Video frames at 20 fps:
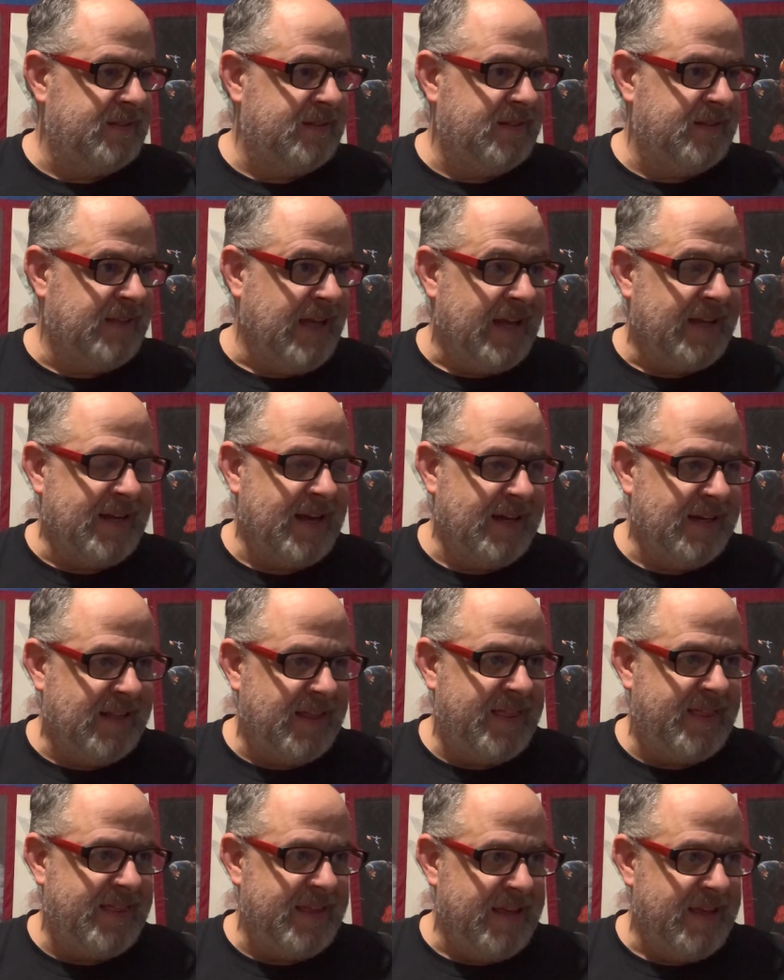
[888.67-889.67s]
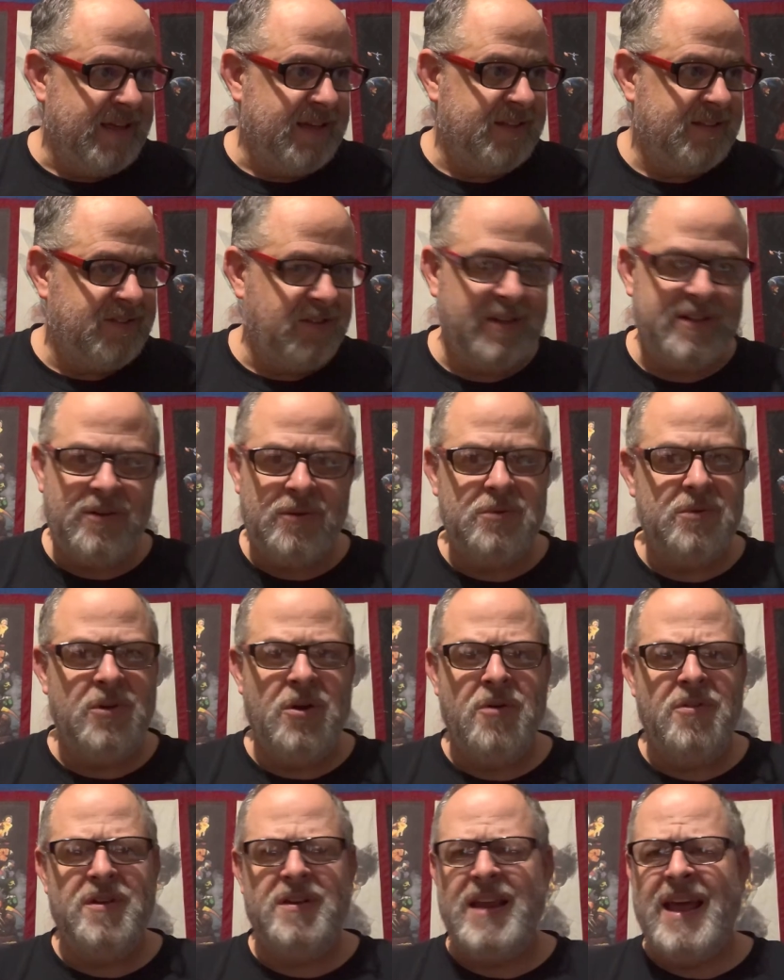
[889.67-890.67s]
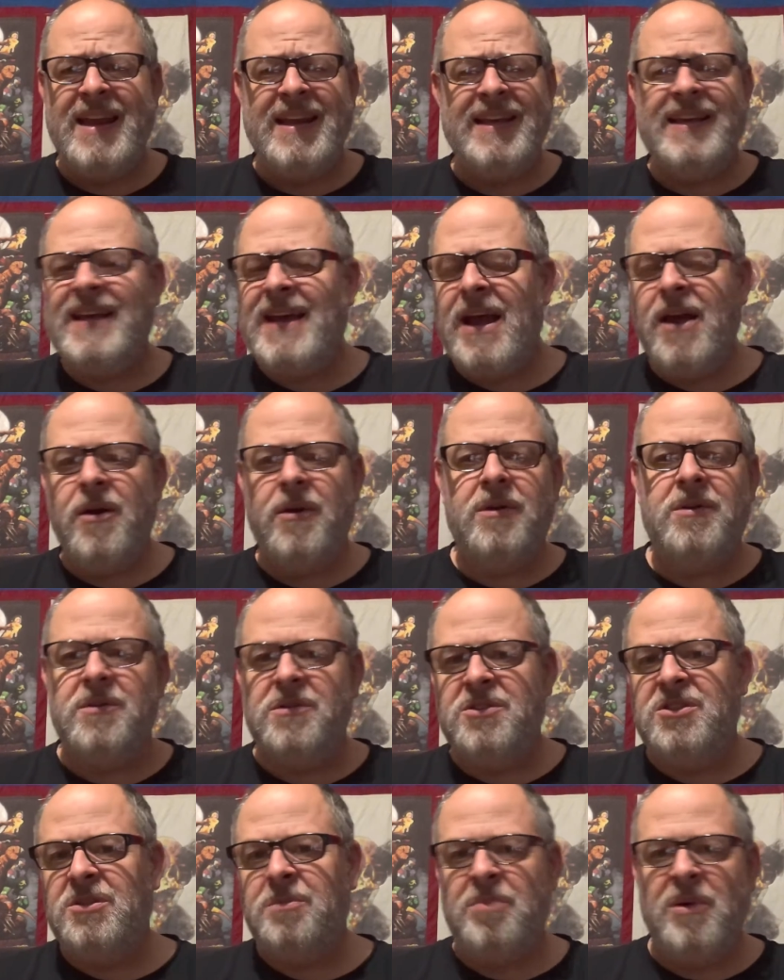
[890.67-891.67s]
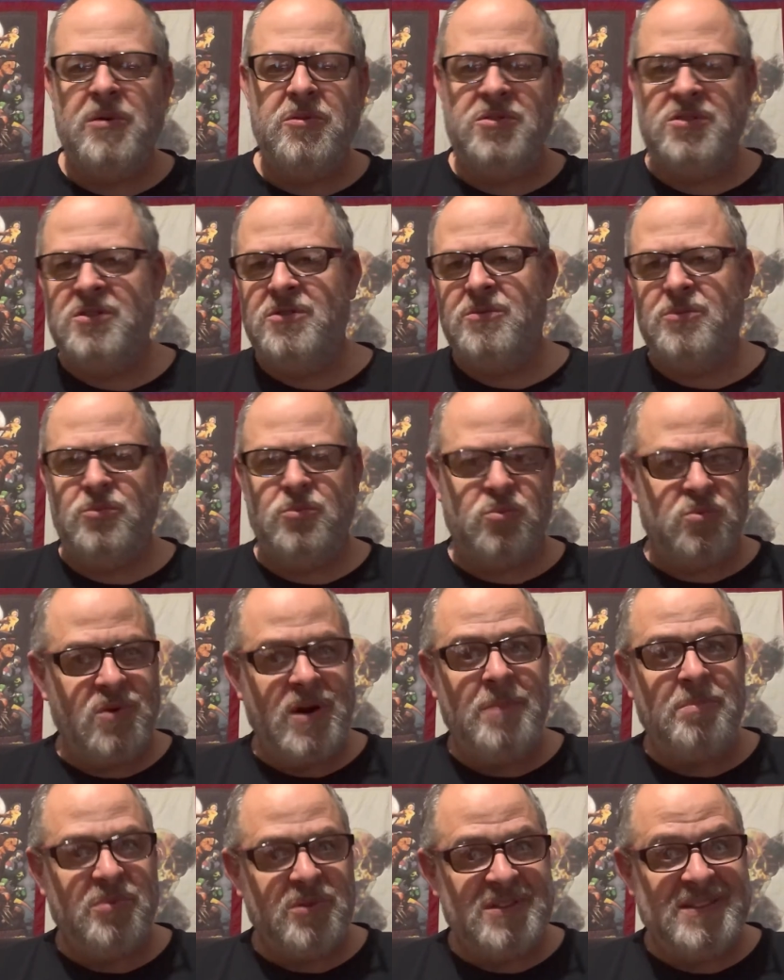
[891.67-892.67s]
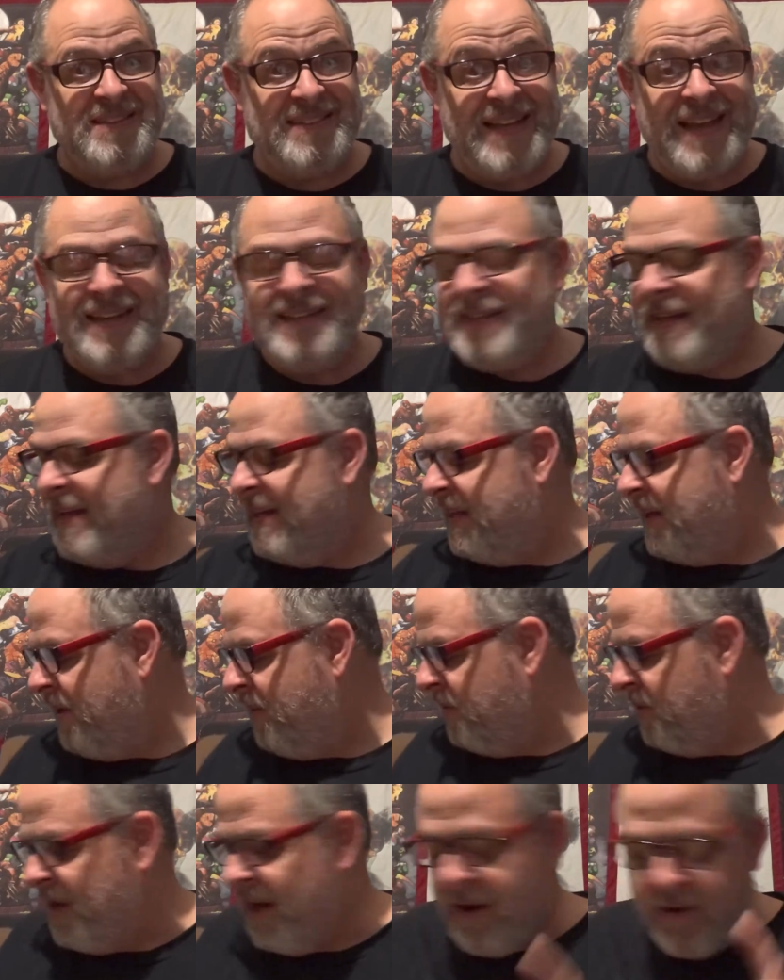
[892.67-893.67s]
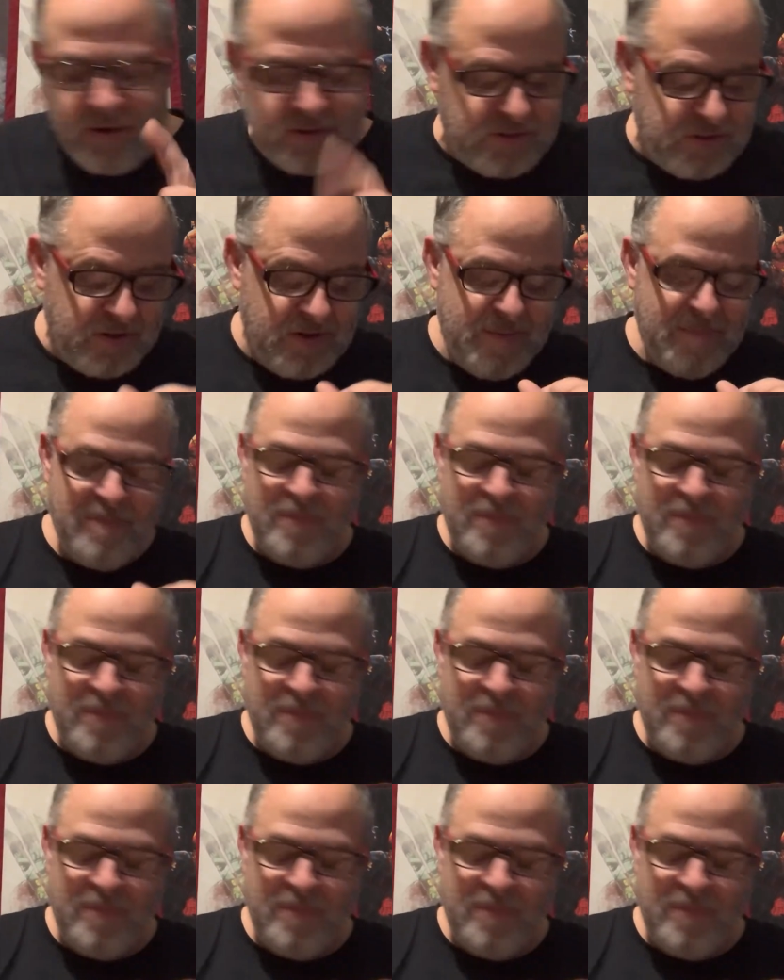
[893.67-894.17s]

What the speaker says: That kind of thing. So I don't know that any character is supposed to represent any other character.